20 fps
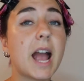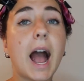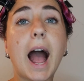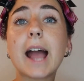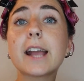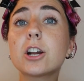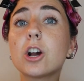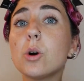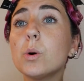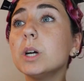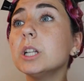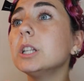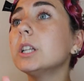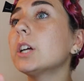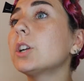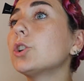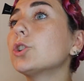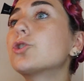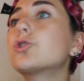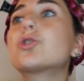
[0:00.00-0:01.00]
I go a
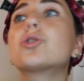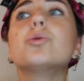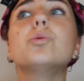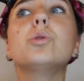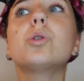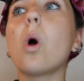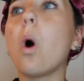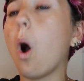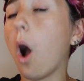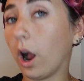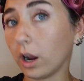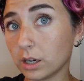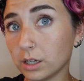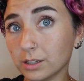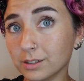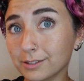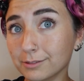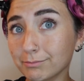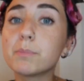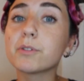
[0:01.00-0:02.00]
little too
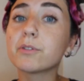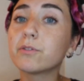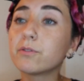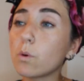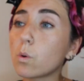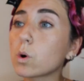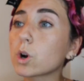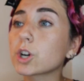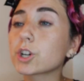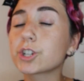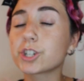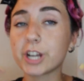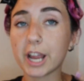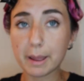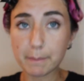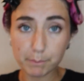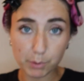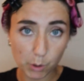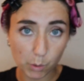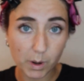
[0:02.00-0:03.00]
long before
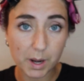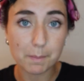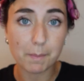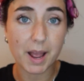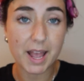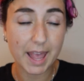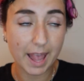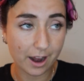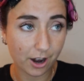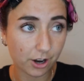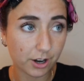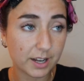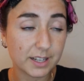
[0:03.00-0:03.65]
shampooing my hair,